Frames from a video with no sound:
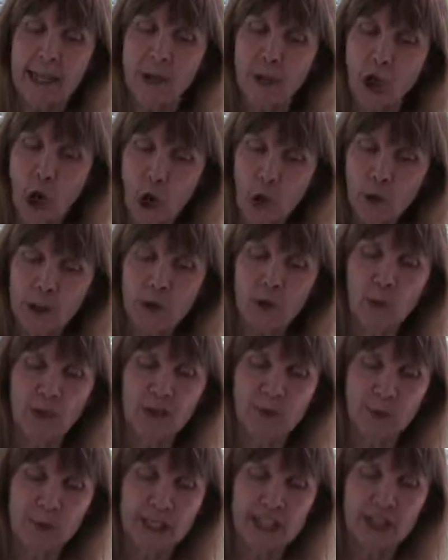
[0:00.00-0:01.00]
and coat it
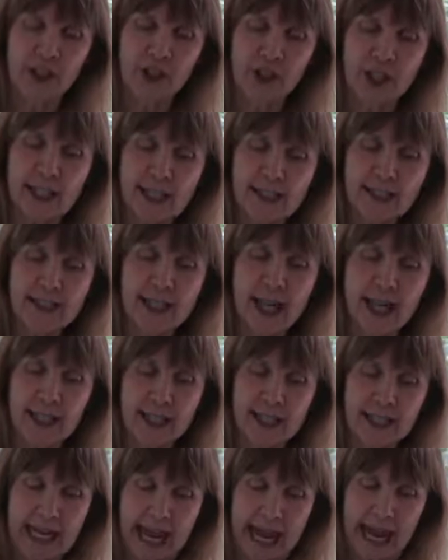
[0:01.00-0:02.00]
with pitch inside
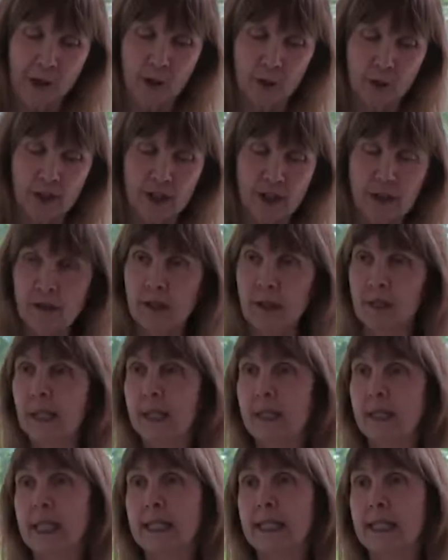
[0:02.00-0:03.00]
and out.
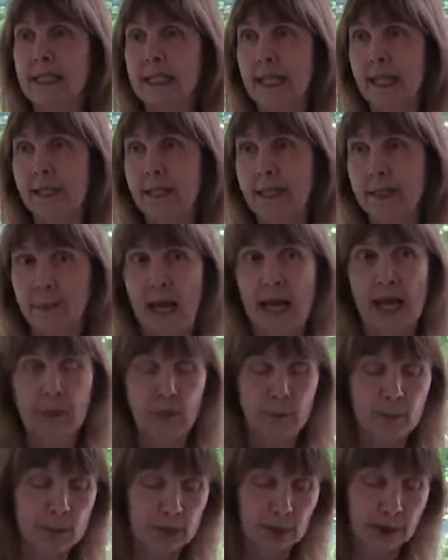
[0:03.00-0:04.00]
Then he tells them how
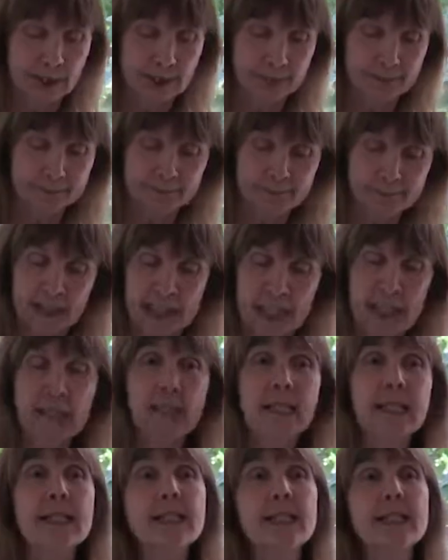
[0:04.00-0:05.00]
to build it.
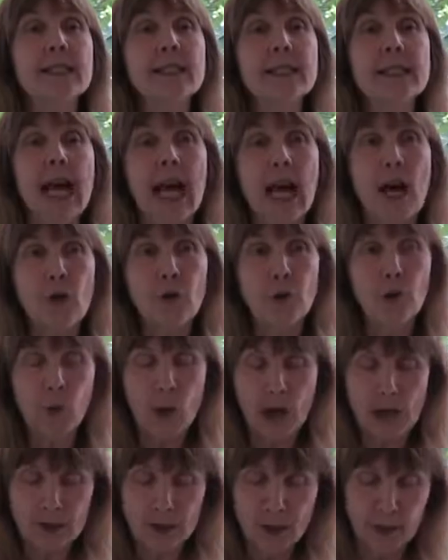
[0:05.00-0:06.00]
This is how you
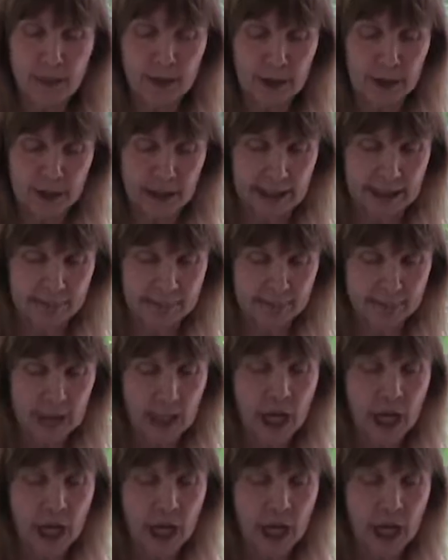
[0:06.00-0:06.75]
are to build it.